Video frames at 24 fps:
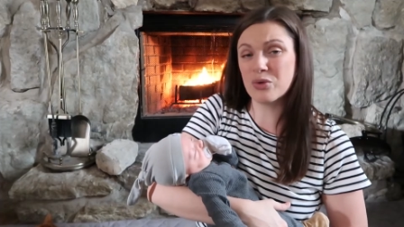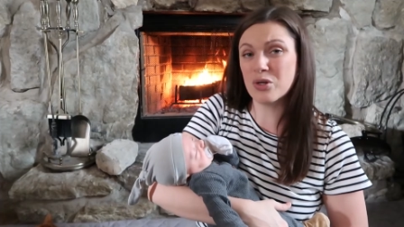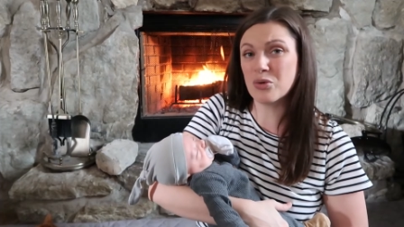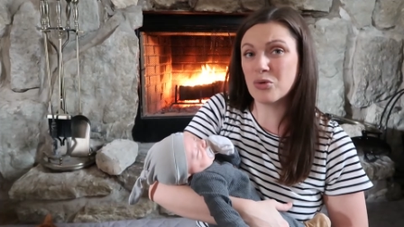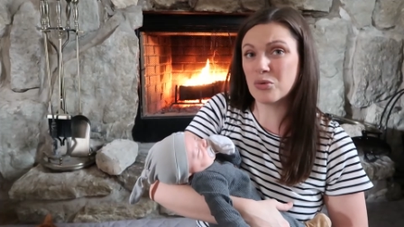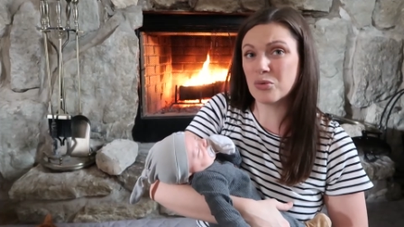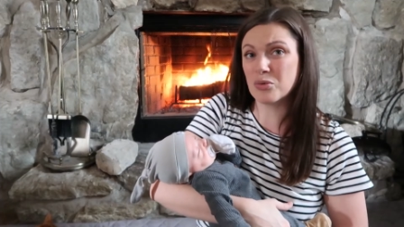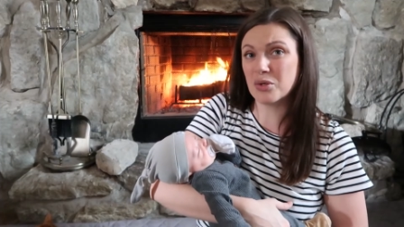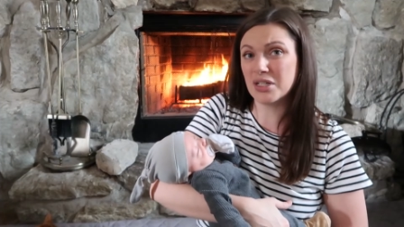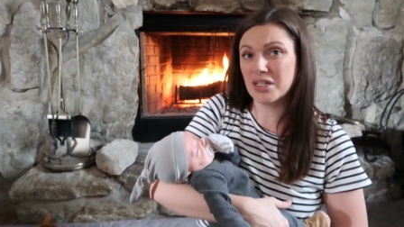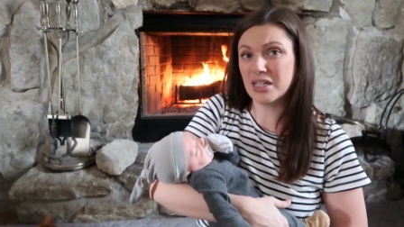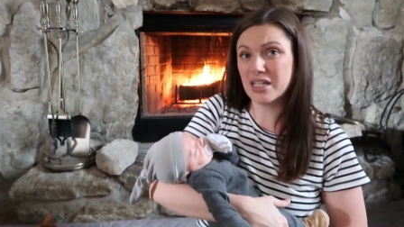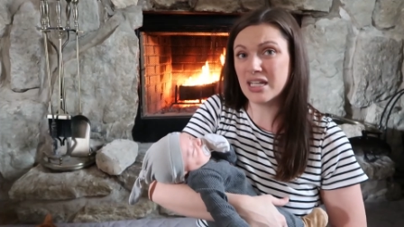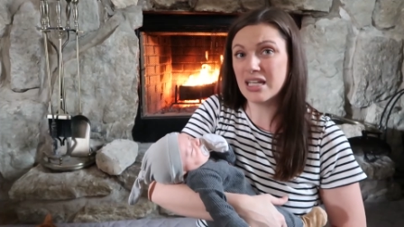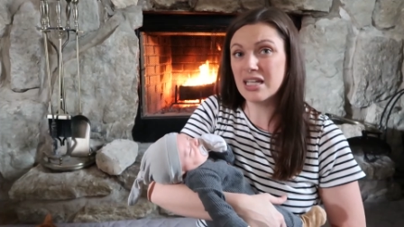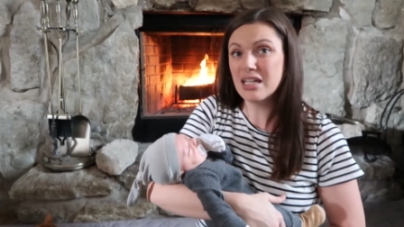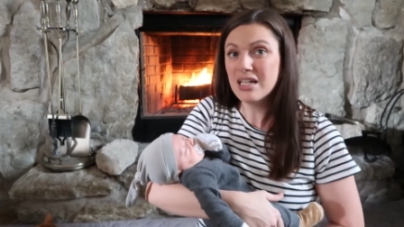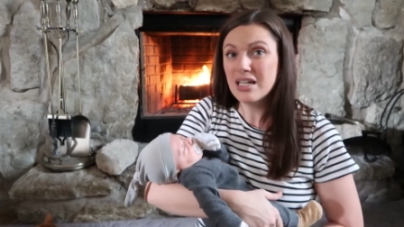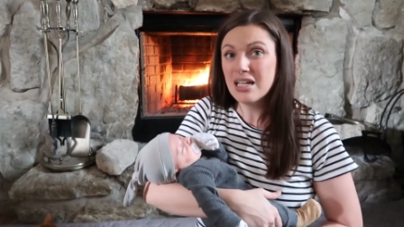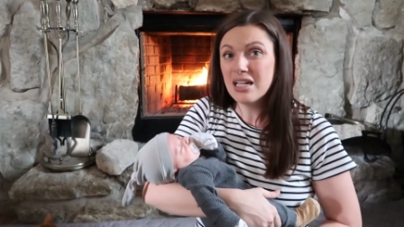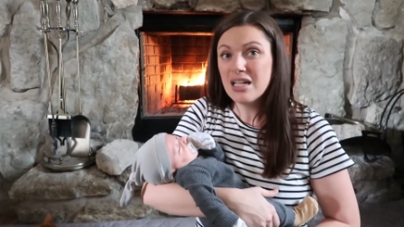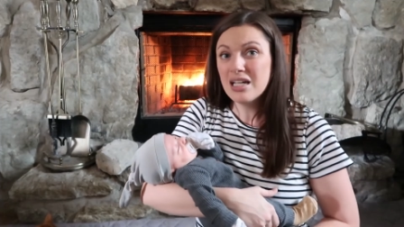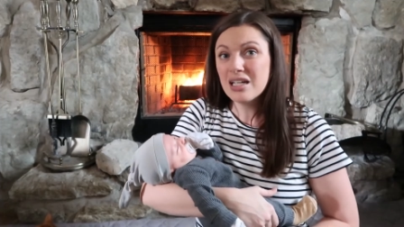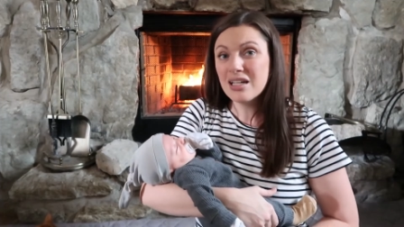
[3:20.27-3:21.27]
We were really
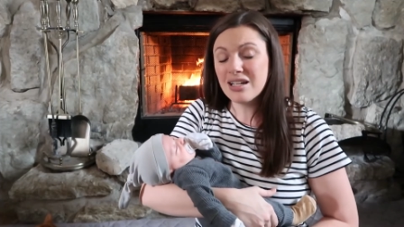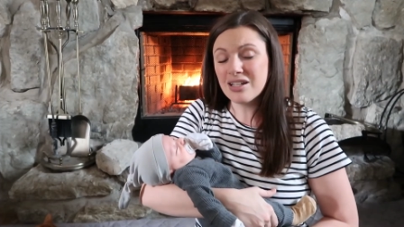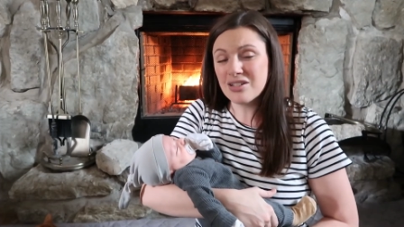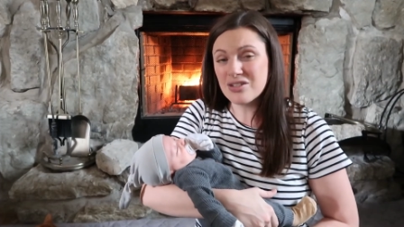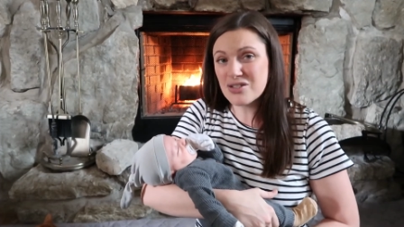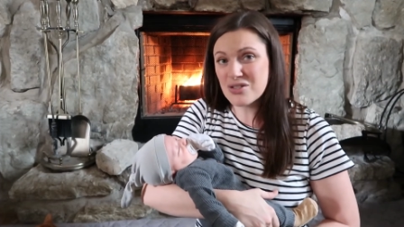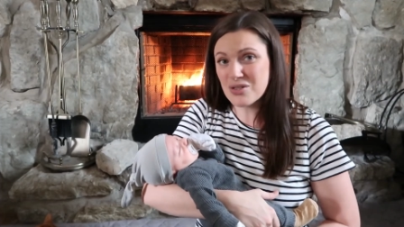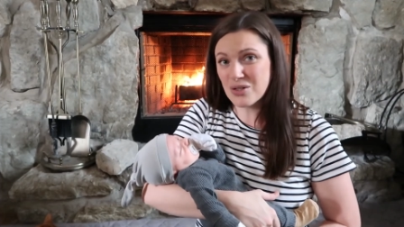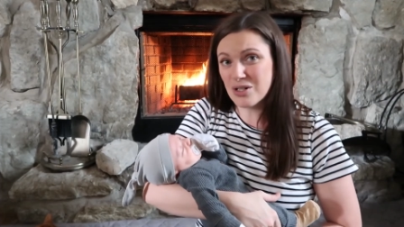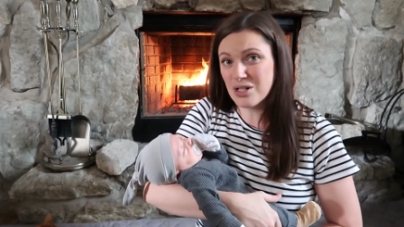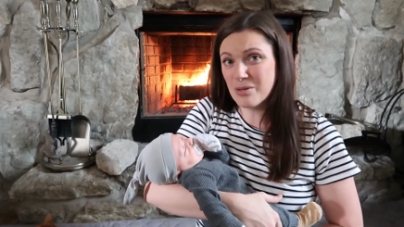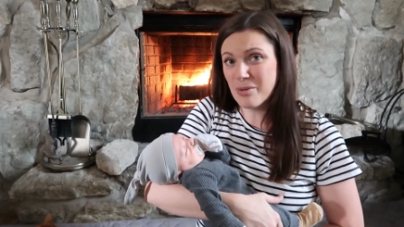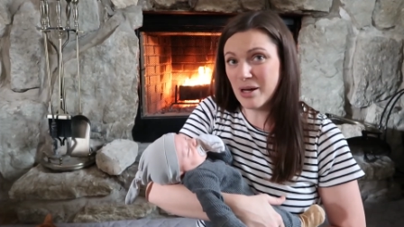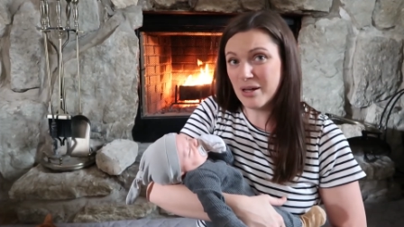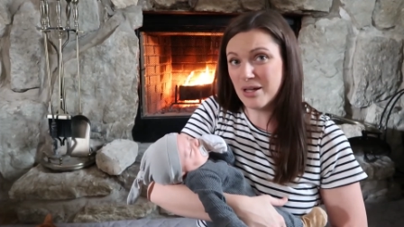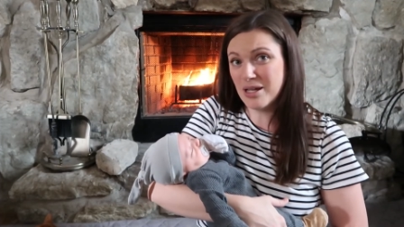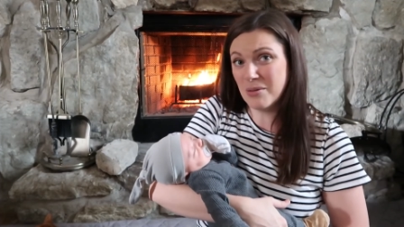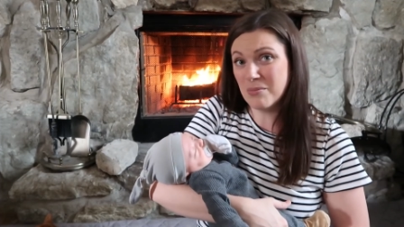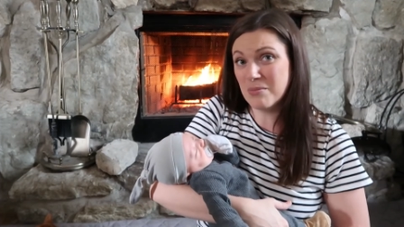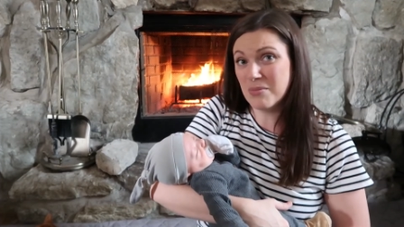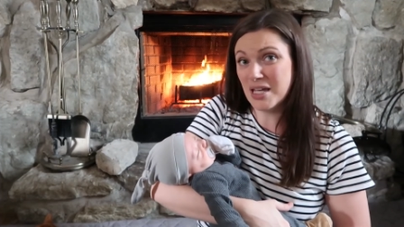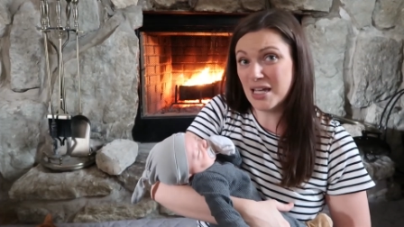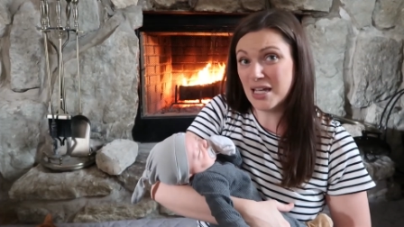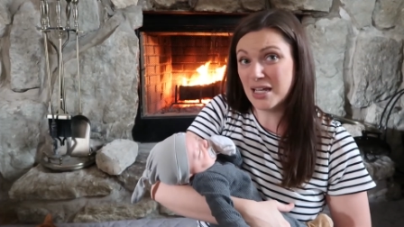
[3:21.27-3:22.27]
concerned about
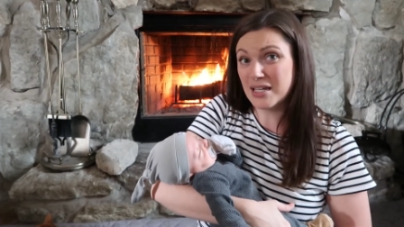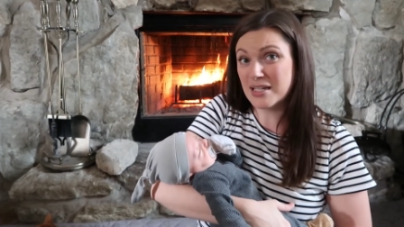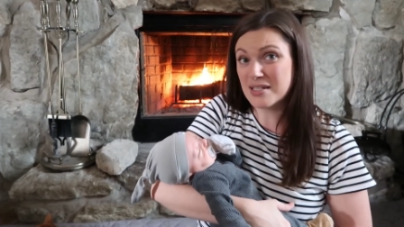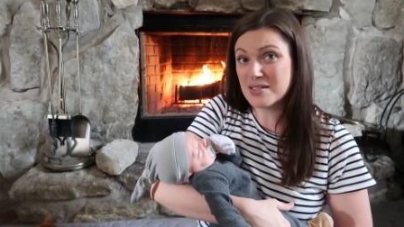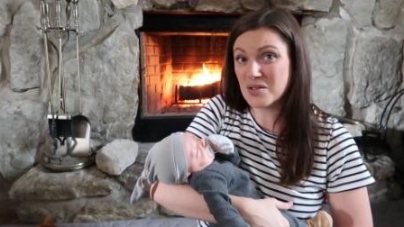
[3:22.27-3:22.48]
him being